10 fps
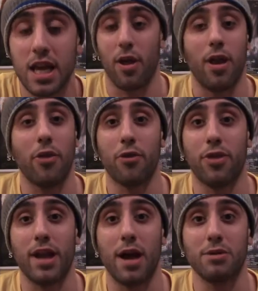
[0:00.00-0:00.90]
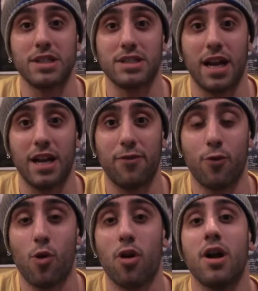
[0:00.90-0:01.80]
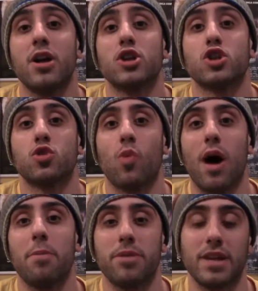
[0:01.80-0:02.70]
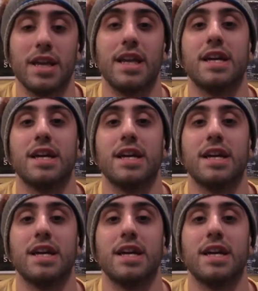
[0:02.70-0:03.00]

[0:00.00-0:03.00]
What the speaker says: Another thing I was excited for, Swamp Thing.